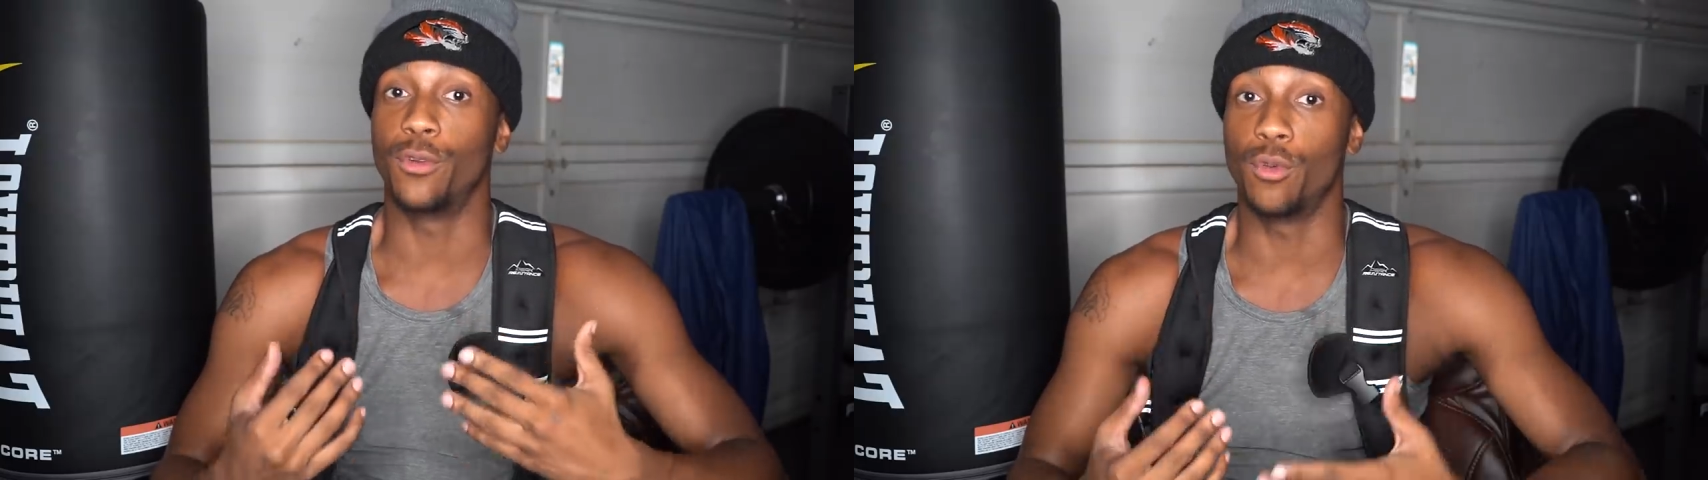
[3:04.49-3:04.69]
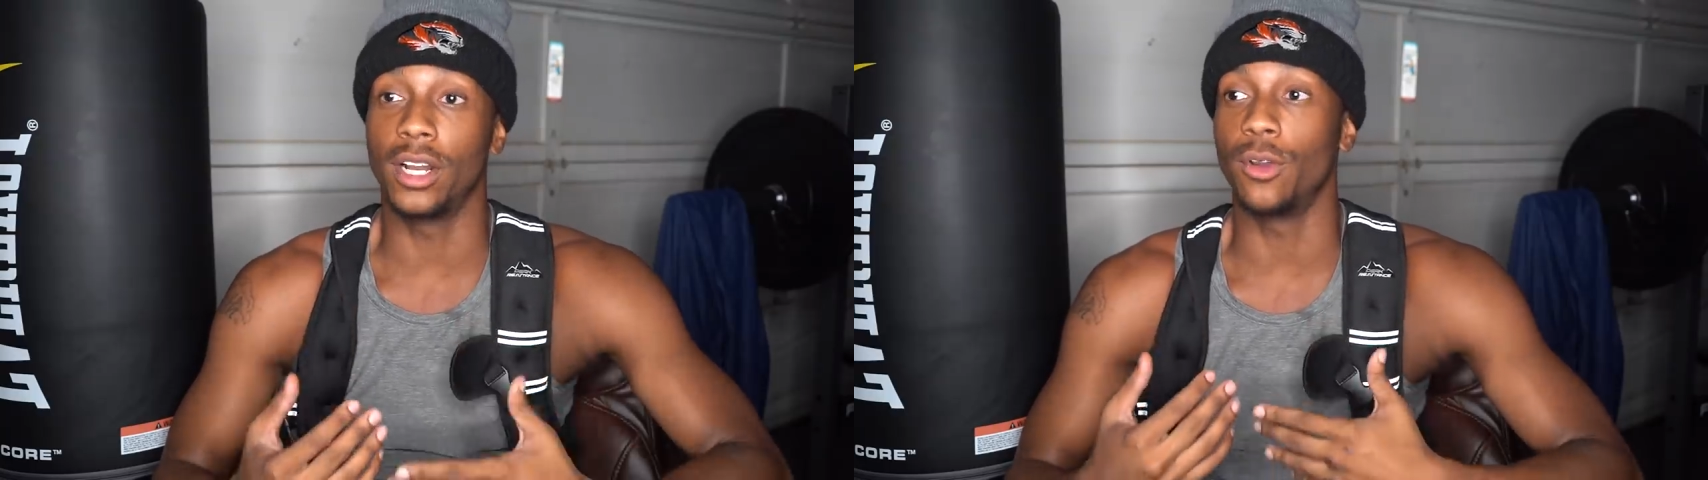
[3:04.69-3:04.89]

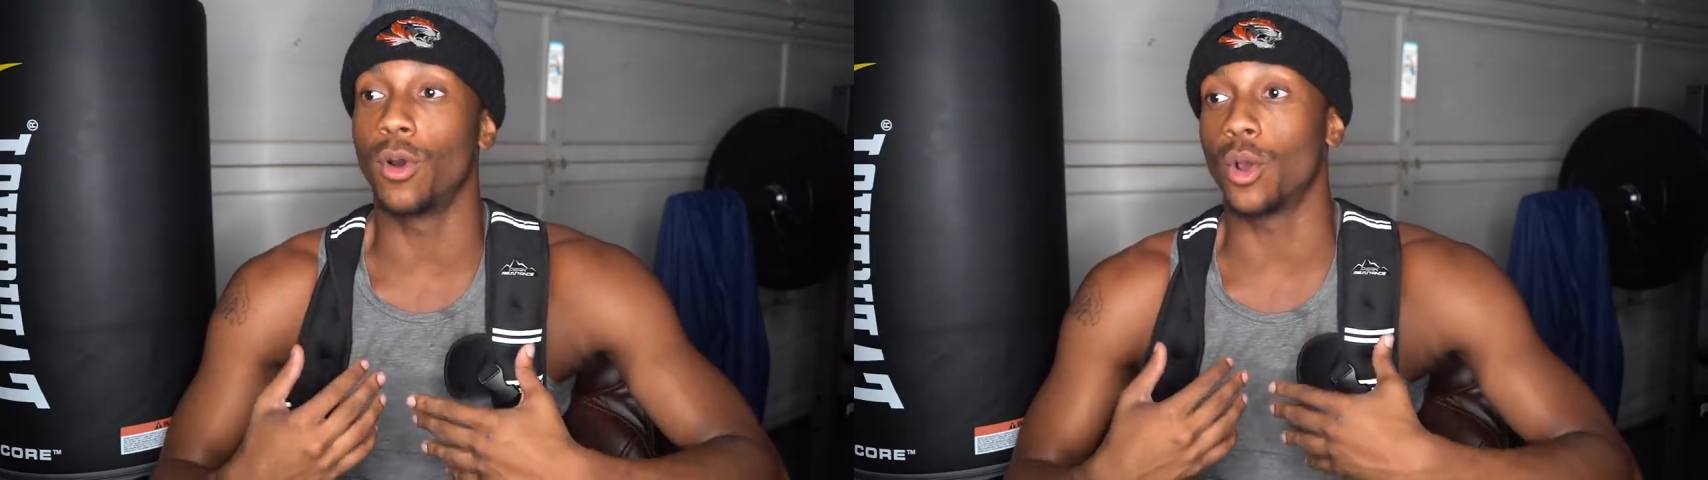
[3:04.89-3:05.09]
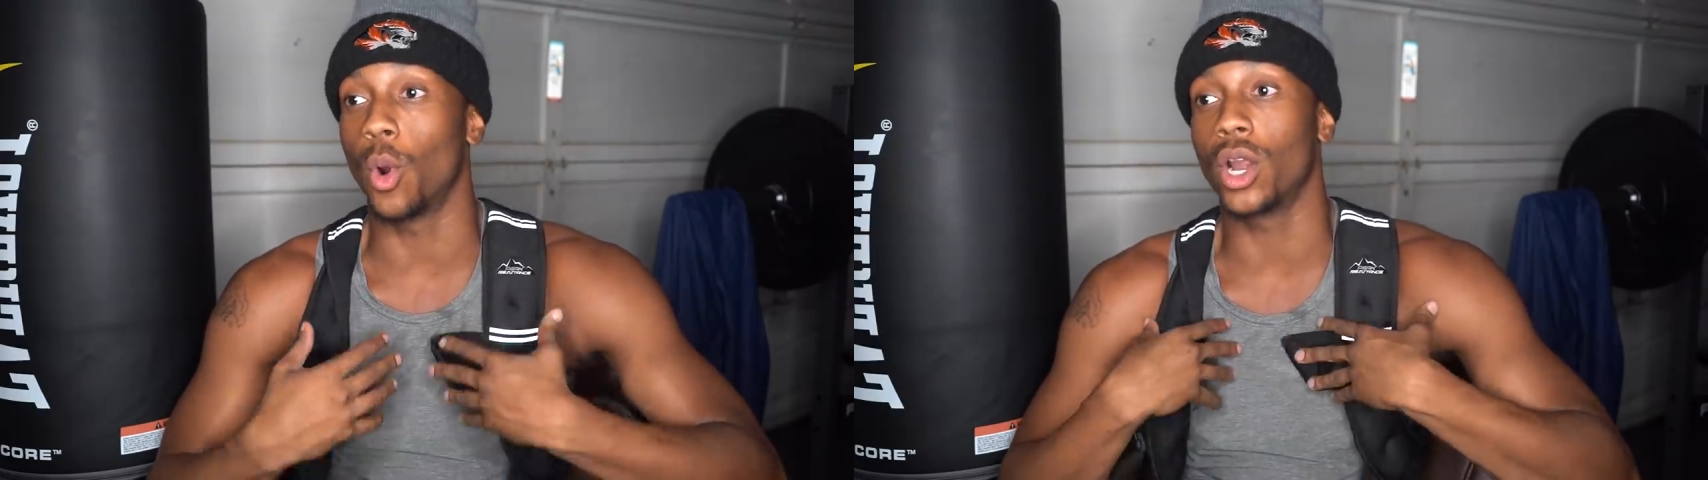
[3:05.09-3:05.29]
you really
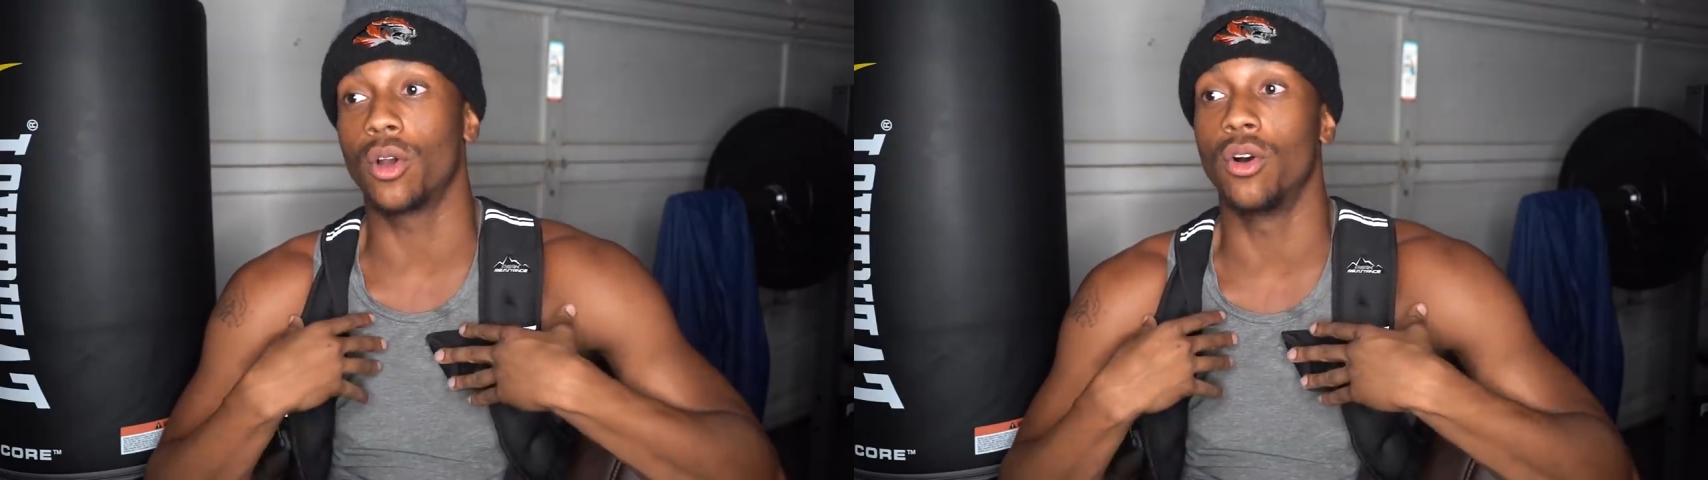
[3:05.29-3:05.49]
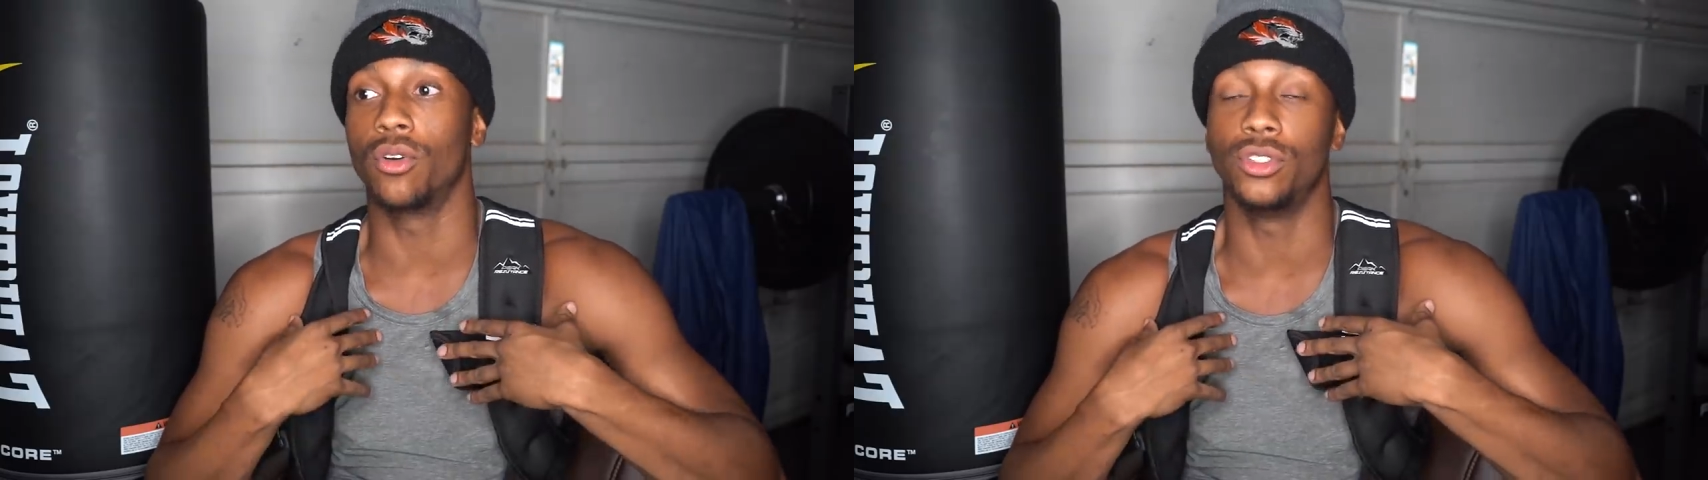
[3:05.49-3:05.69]
want to work
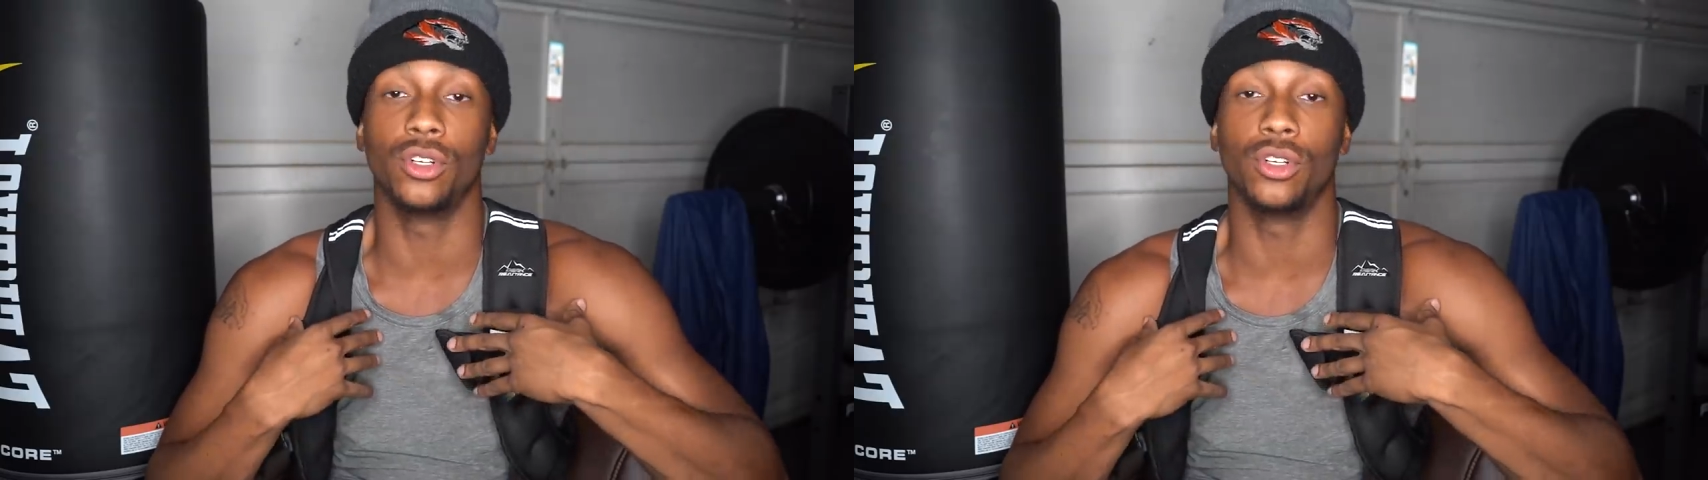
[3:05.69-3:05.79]
on,